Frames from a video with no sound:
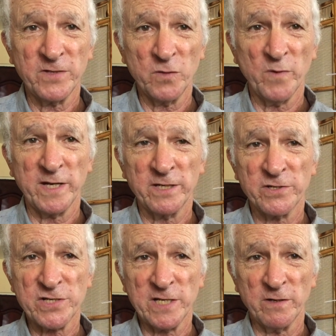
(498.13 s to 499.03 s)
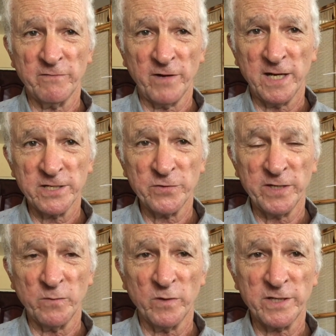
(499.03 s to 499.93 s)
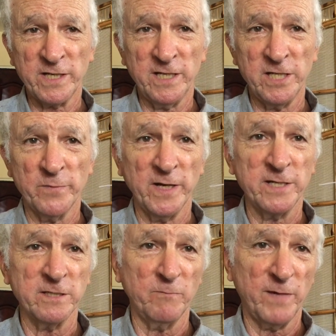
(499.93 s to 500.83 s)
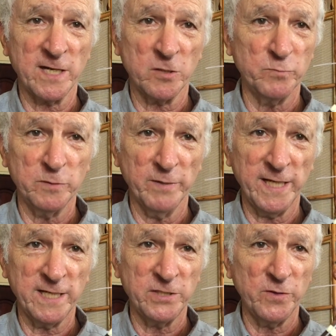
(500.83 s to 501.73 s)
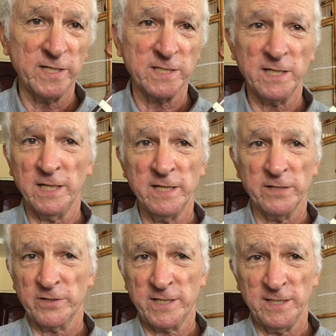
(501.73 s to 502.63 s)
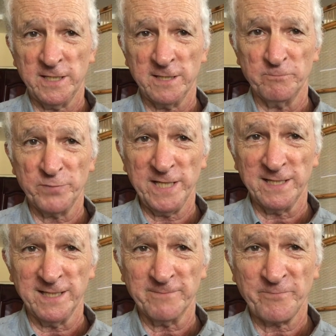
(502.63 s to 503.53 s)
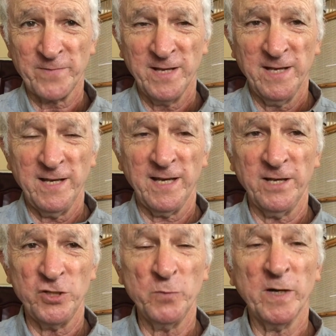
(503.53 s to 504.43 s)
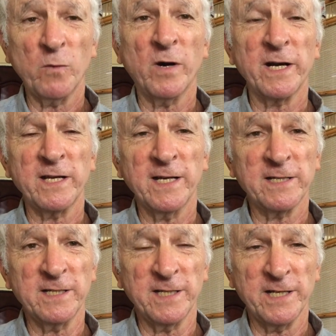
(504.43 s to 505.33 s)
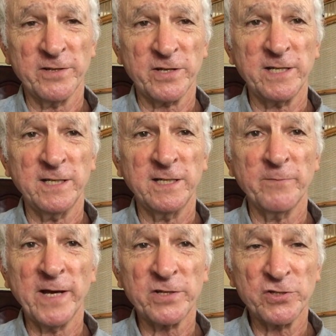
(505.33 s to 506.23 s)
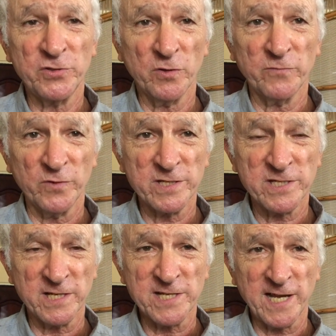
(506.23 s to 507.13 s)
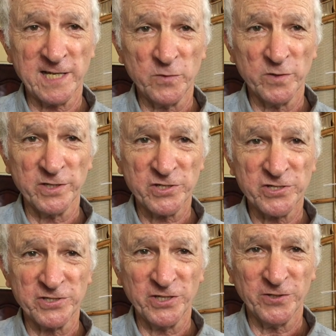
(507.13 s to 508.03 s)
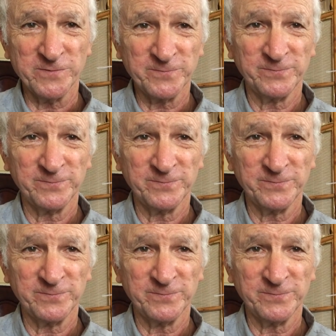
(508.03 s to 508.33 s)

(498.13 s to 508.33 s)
You might hear Sarah Vaughan doing it in one key, and you might hear Michael Bublé doing it in another key completely, and you might want it yet in another key to match your voice exactly where it should go.